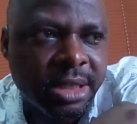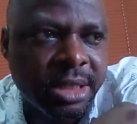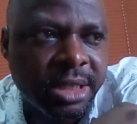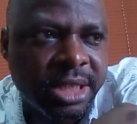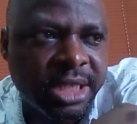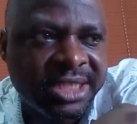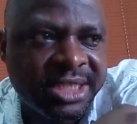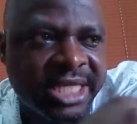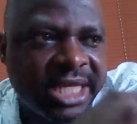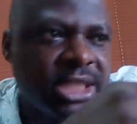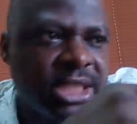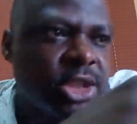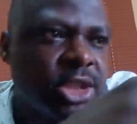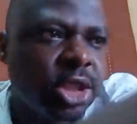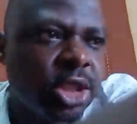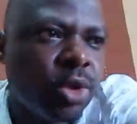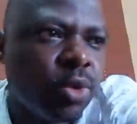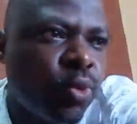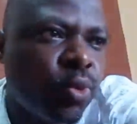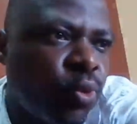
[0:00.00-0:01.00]
It says,
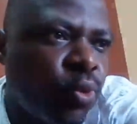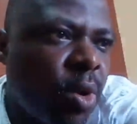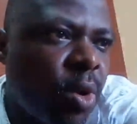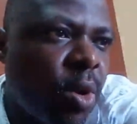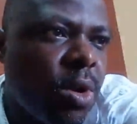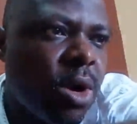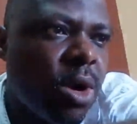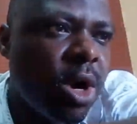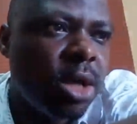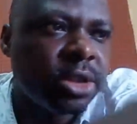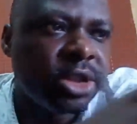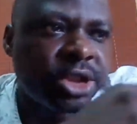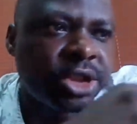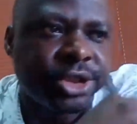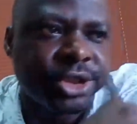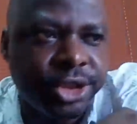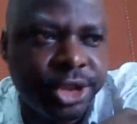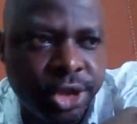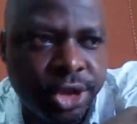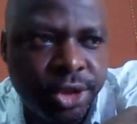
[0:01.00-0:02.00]
"Woe
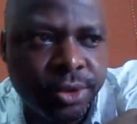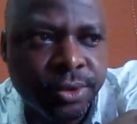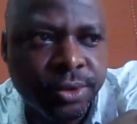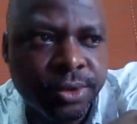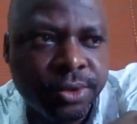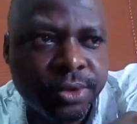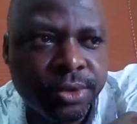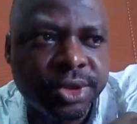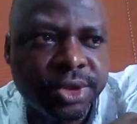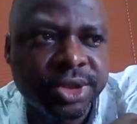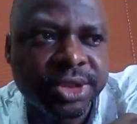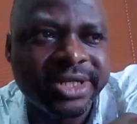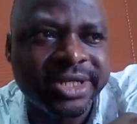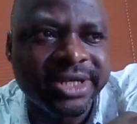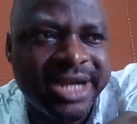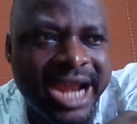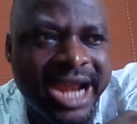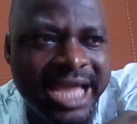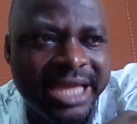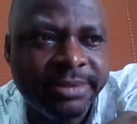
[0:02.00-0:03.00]
unto you,
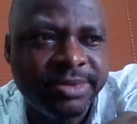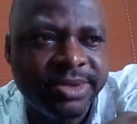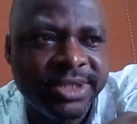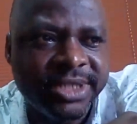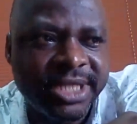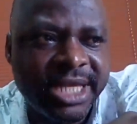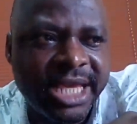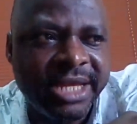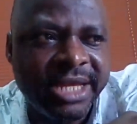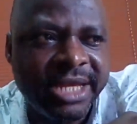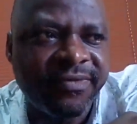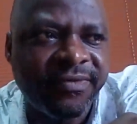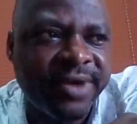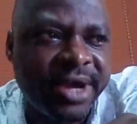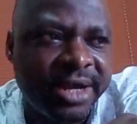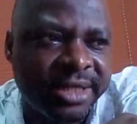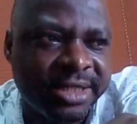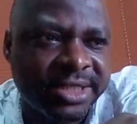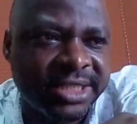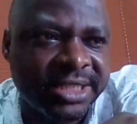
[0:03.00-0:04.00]
scribes and
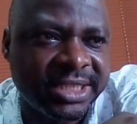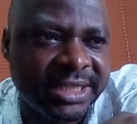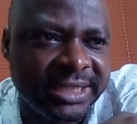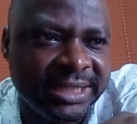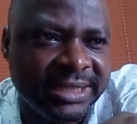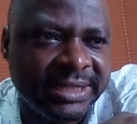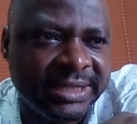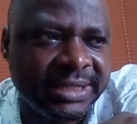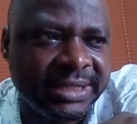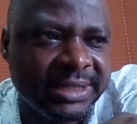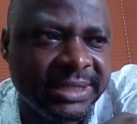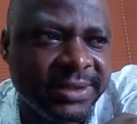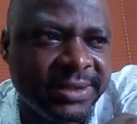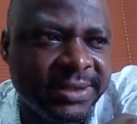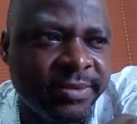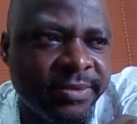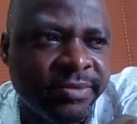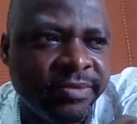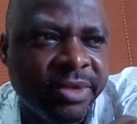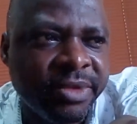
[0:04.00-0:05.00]
Pharisees,
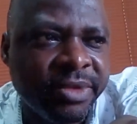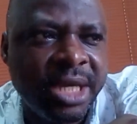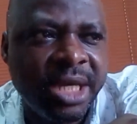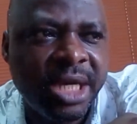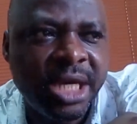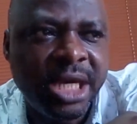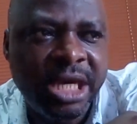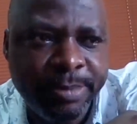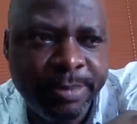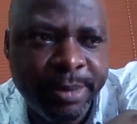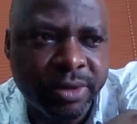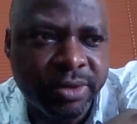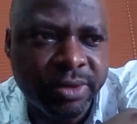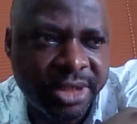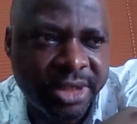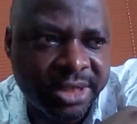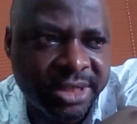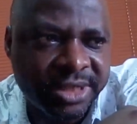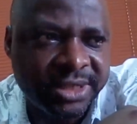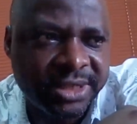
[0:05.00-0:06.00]

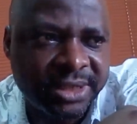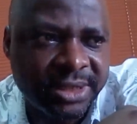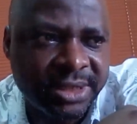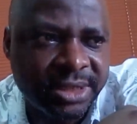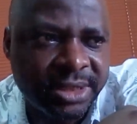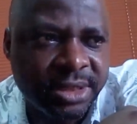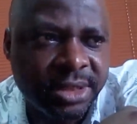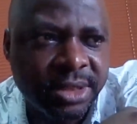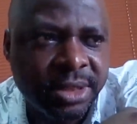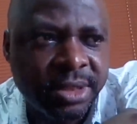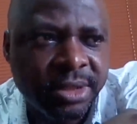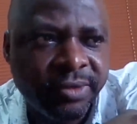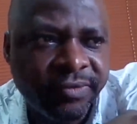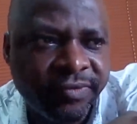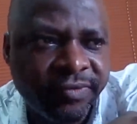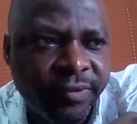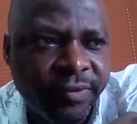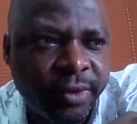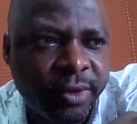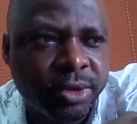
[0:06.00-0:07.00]
hypocrites,
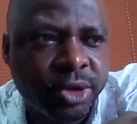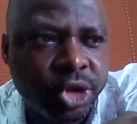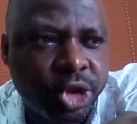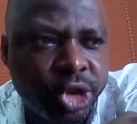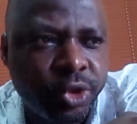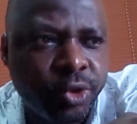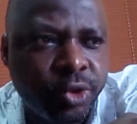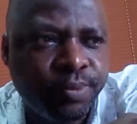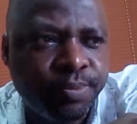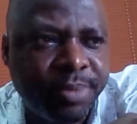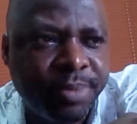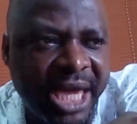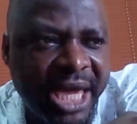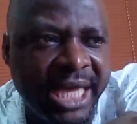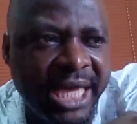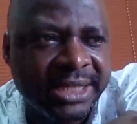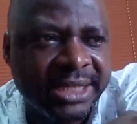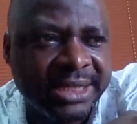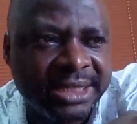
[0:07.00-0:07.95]
for you pay